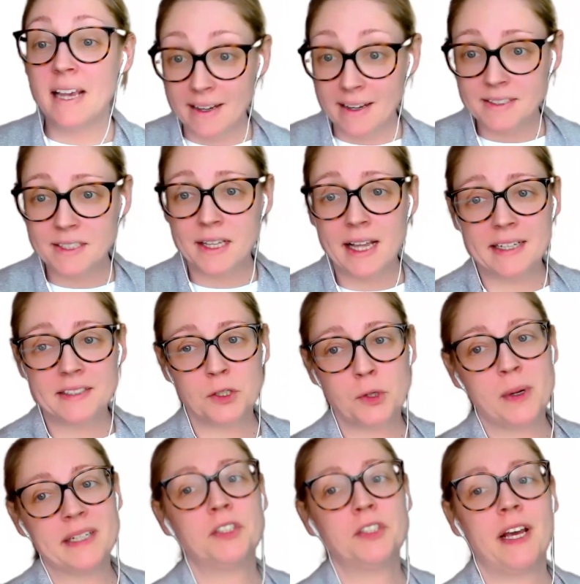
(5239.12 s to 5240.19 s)
Second to
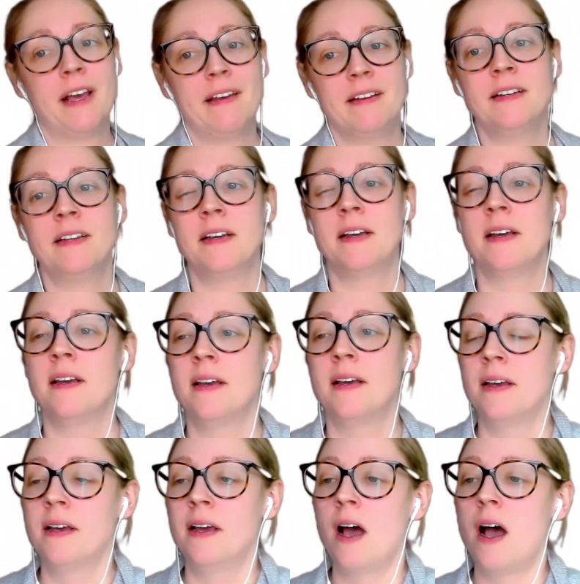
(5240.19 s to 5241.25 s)
last question.
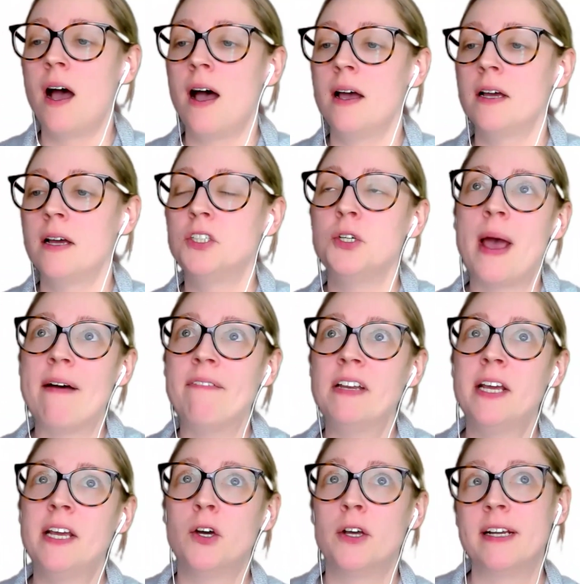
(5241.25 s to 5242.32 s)
Do you have
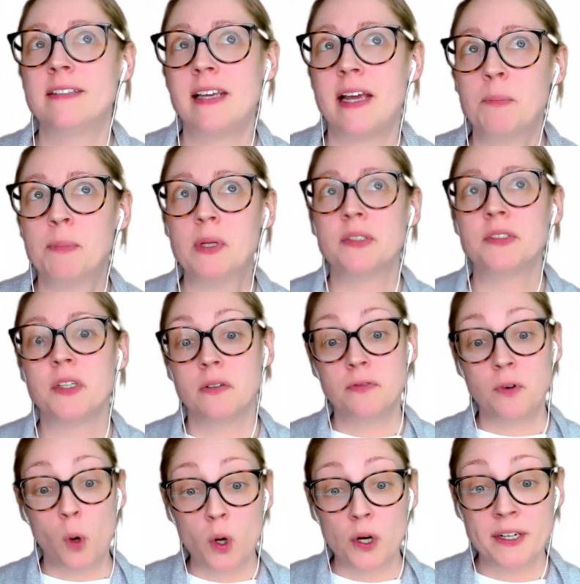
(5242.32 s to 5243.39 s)
any good examples
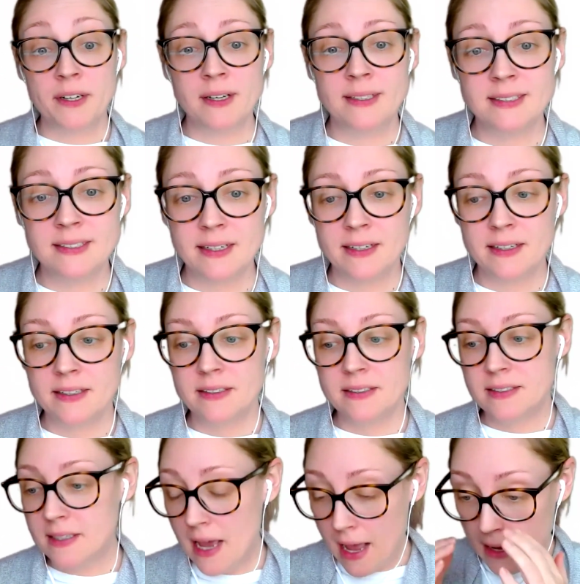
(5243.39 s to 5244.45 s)
of
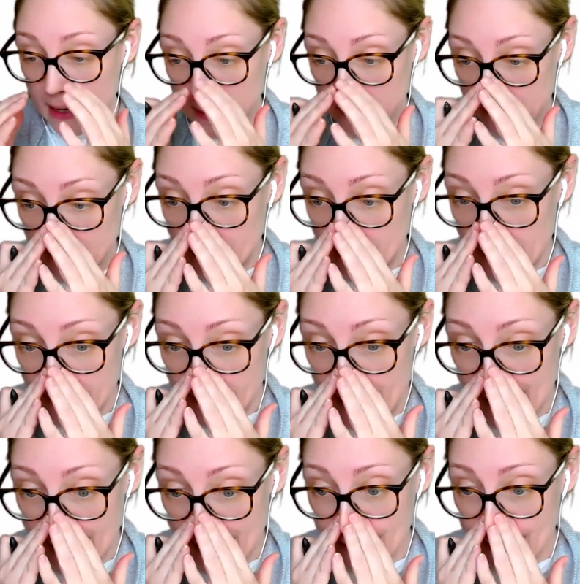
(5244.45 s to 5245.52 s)
ordinances
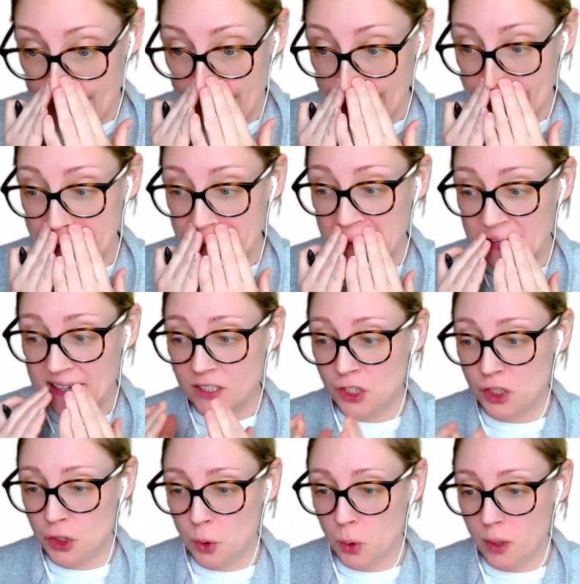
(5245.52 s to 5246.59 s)
that can
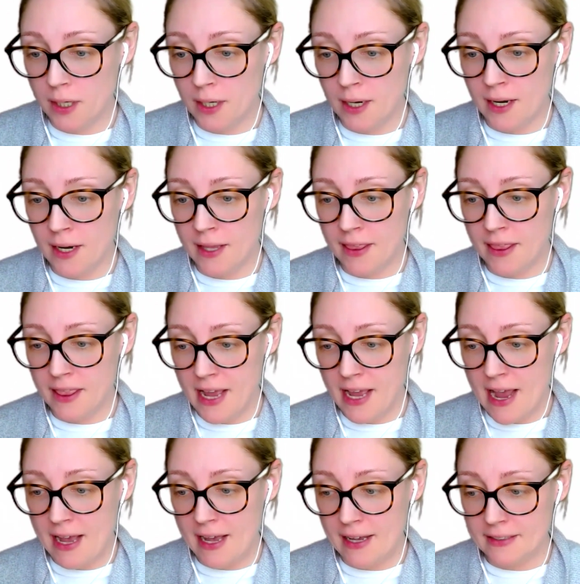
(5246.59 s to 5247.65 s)
ensure
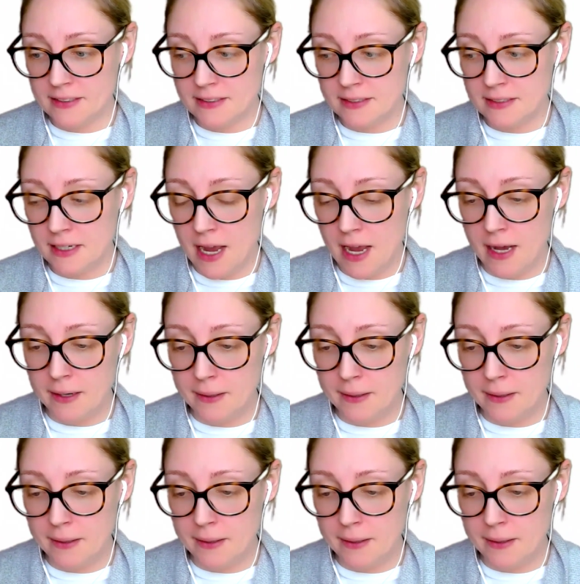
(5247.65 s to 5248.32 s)
that